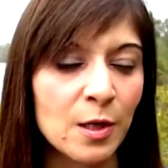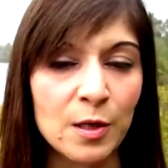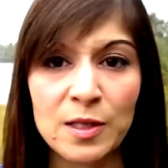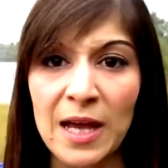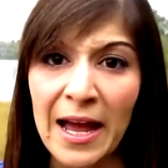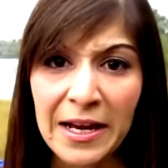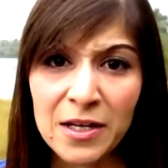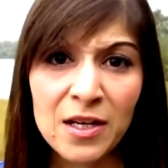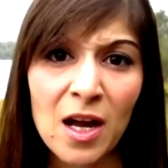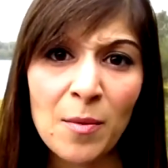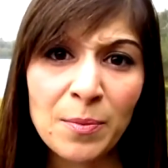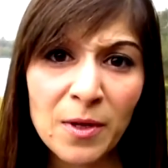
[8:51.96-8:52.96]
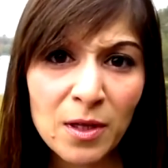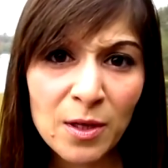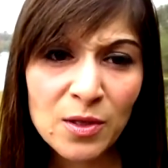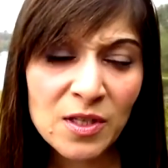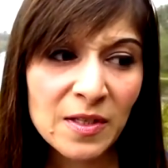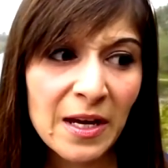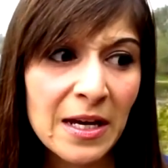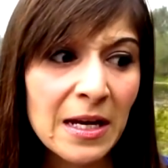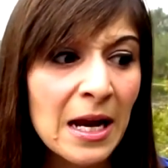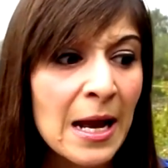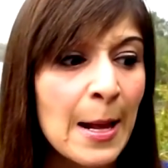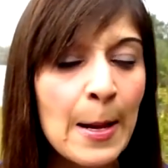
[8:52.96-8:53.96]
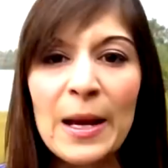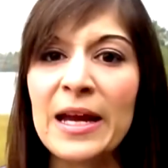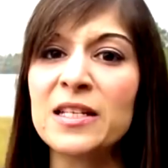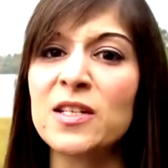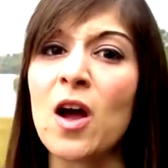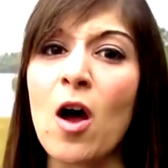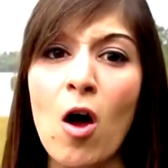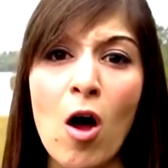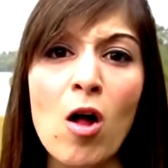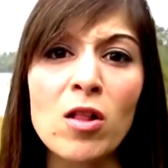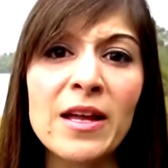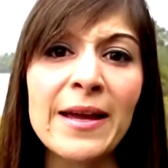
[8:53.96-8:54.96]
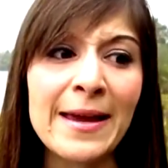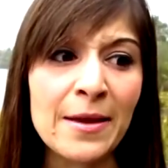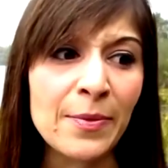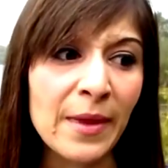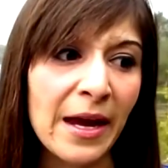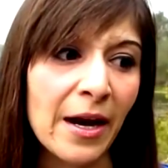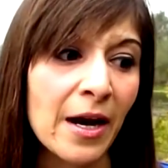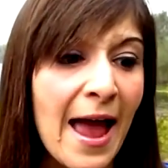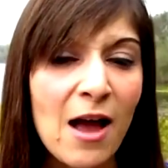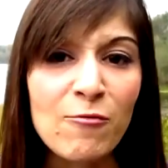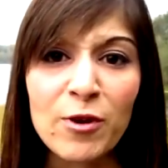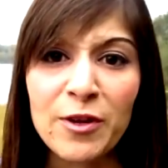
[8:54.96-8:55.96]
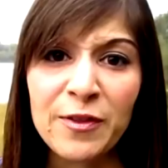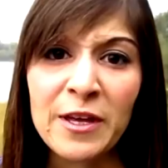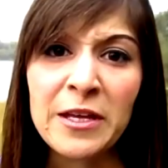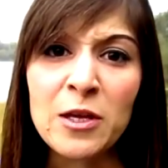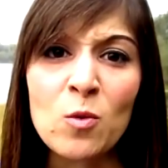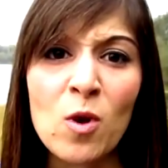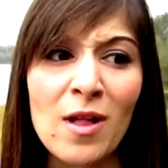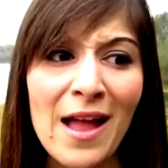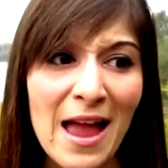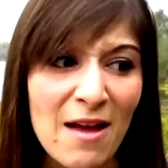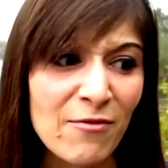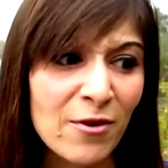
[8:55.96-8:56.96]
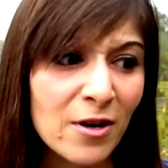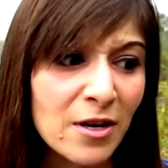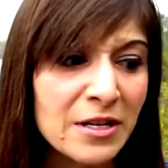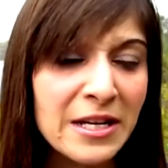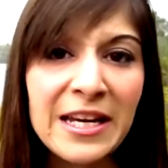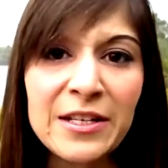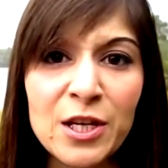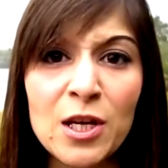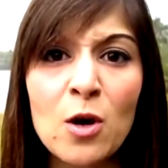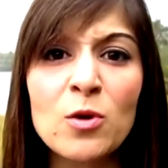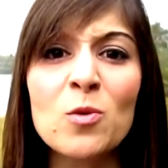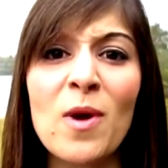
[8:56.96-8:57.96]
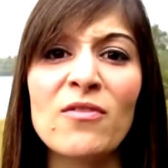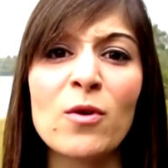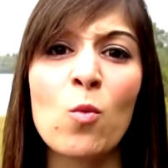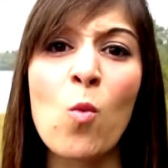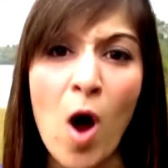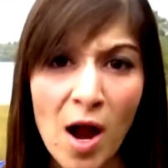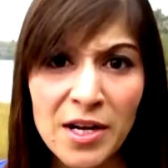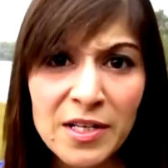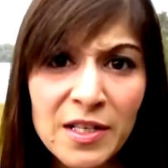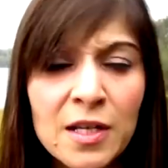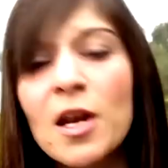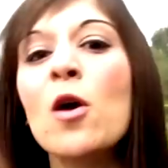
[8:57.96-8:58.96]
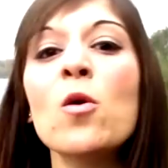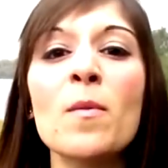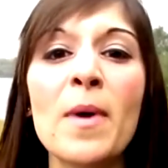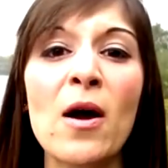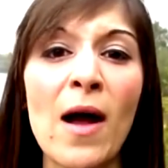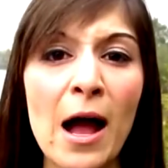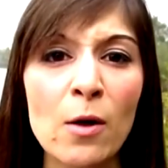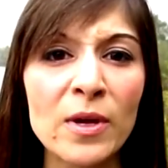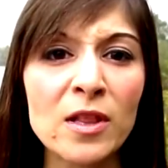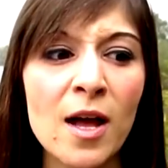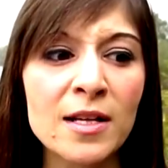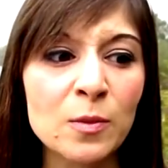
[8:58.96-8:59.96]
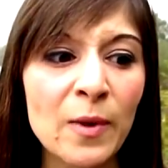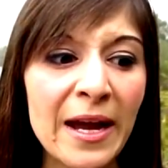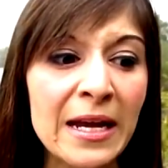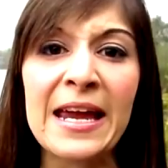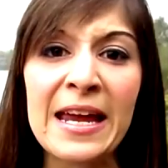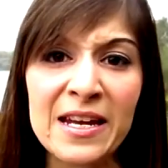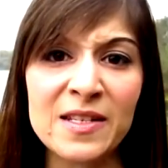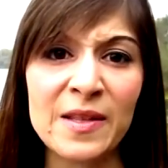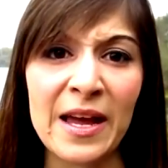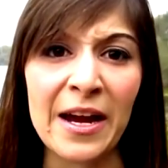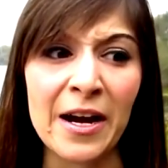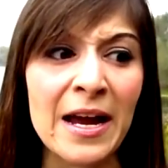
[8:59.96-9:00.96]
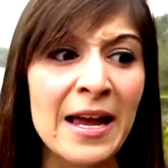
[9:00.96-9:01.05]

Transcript: to tighten up the loose skin, it's all in there. Everything you will ever need to know, you ever wanted to know about how we lost weight, it is there.